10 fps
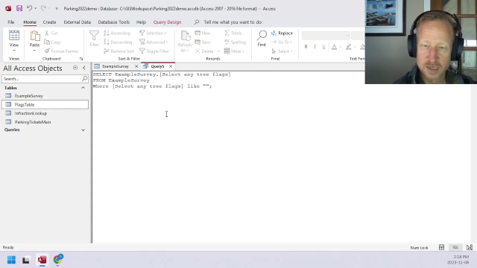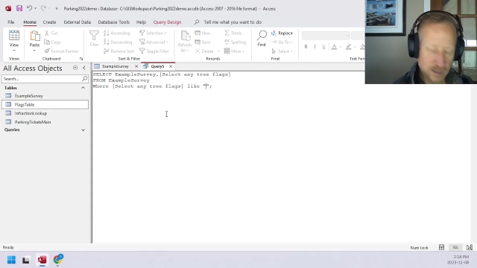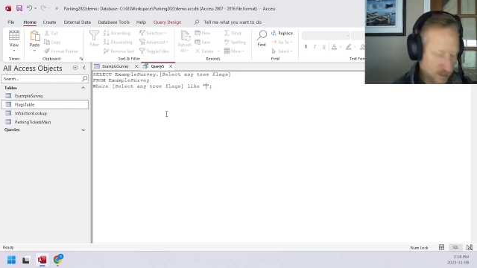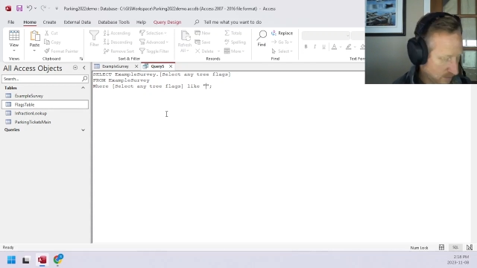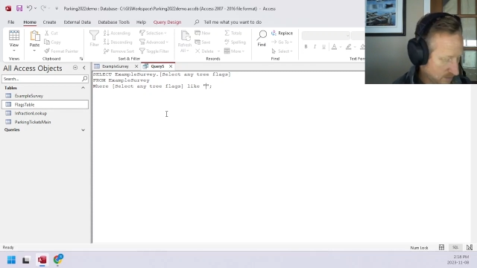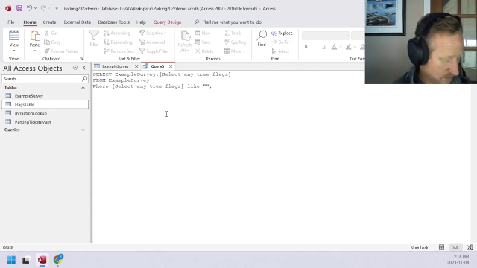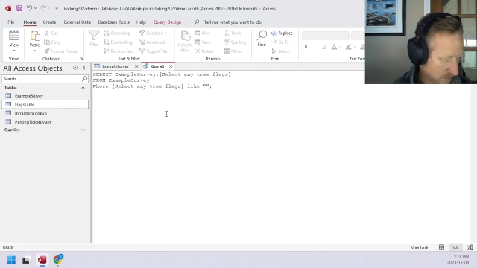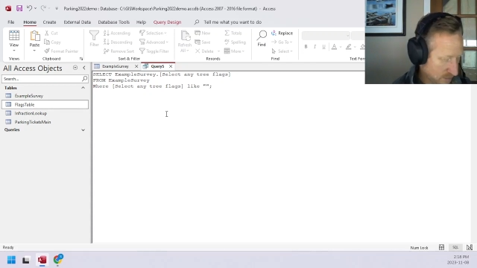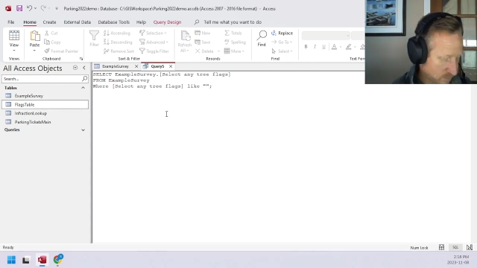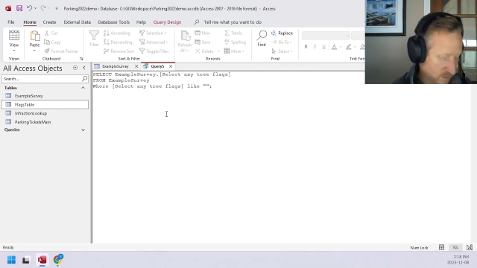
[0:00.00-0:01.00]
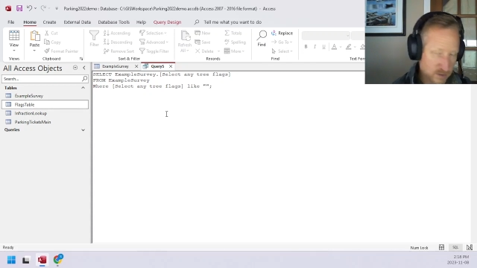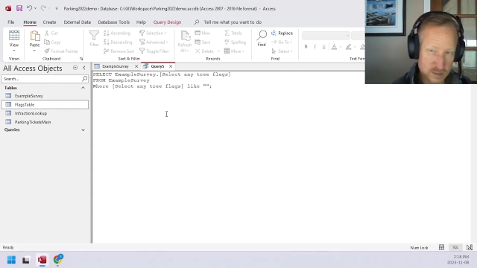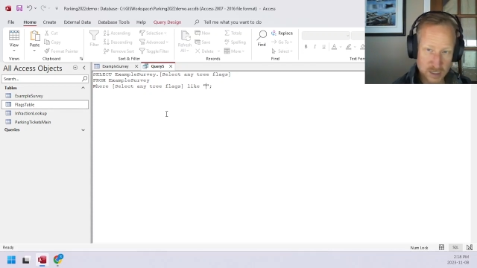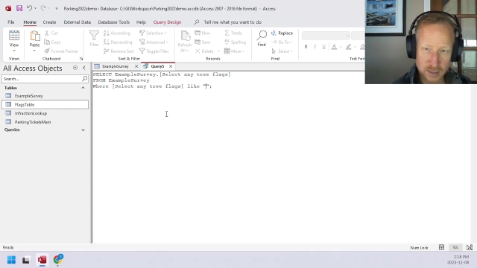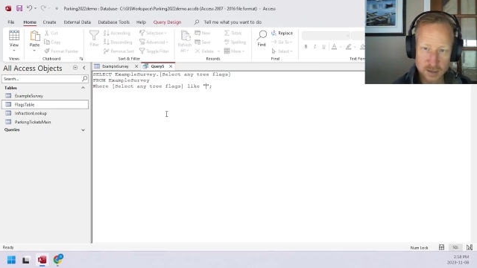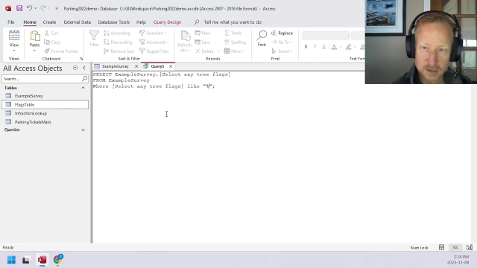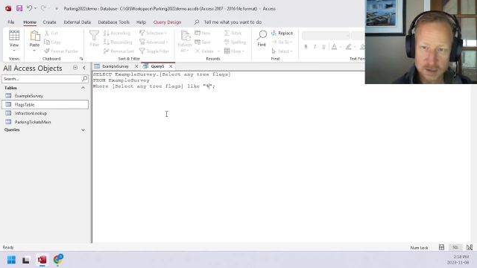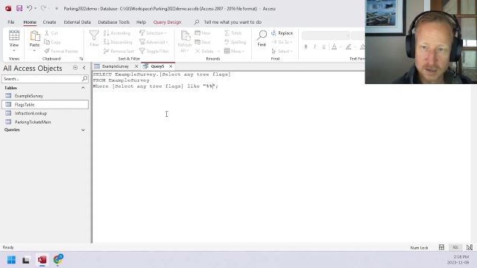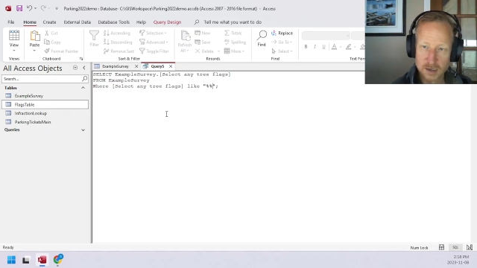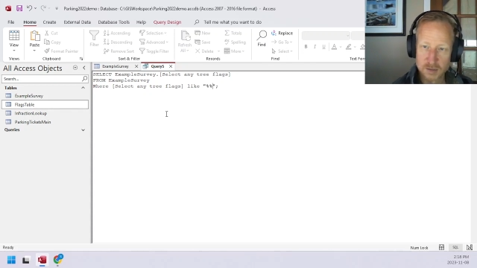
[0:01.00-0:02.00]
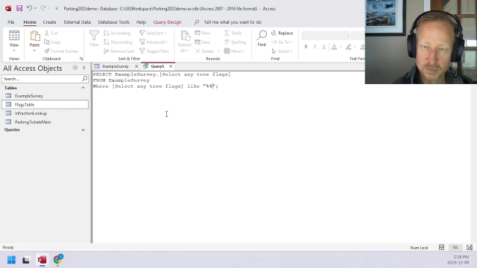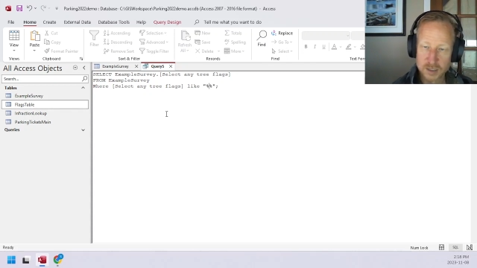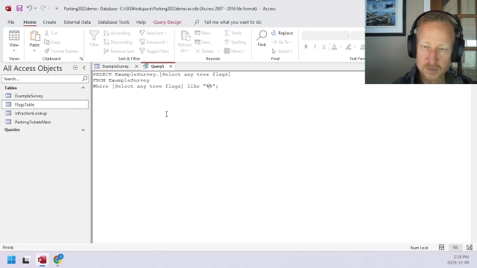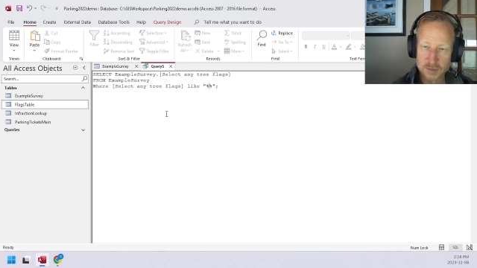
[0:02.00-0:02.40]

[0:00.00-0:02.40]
and in this case we're using, I believe, the